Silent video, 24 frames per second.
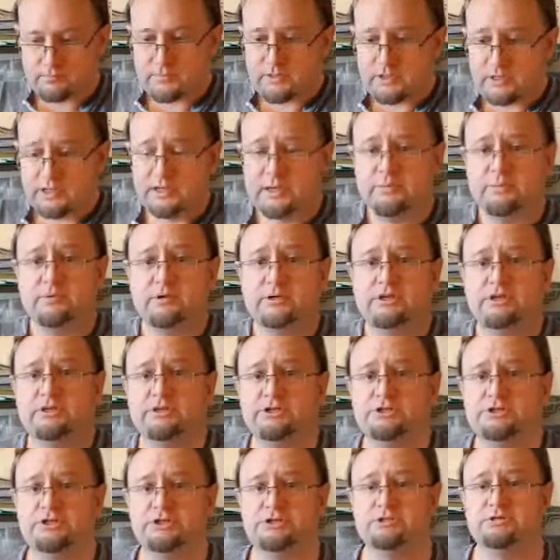
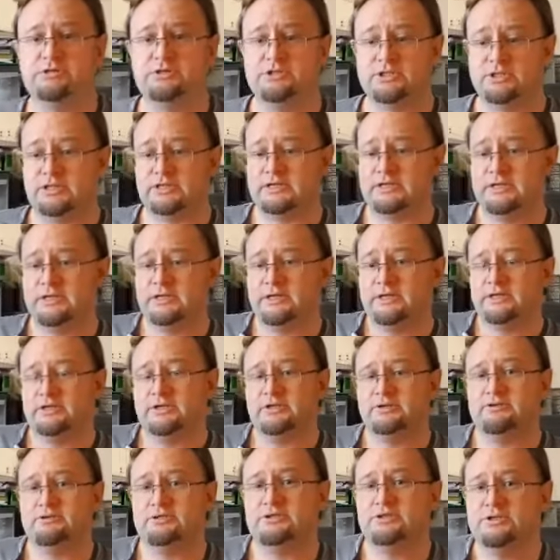Is usually
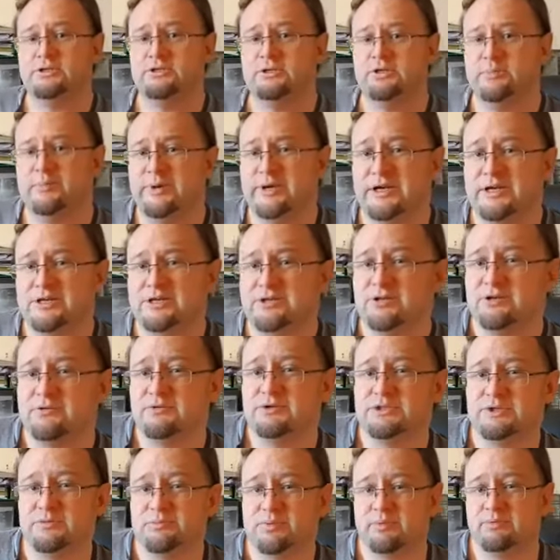do your base colour,
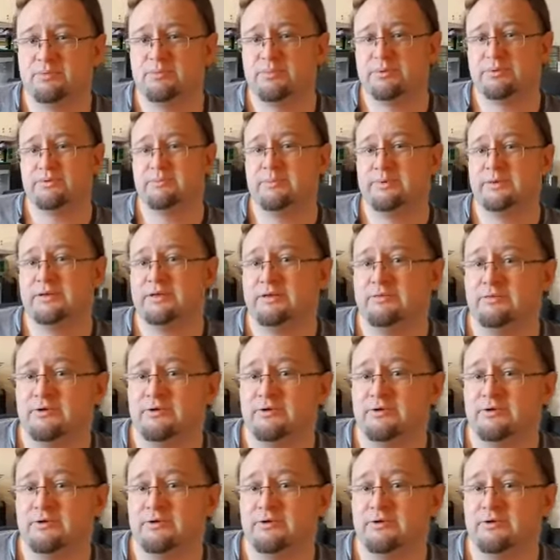which will probably be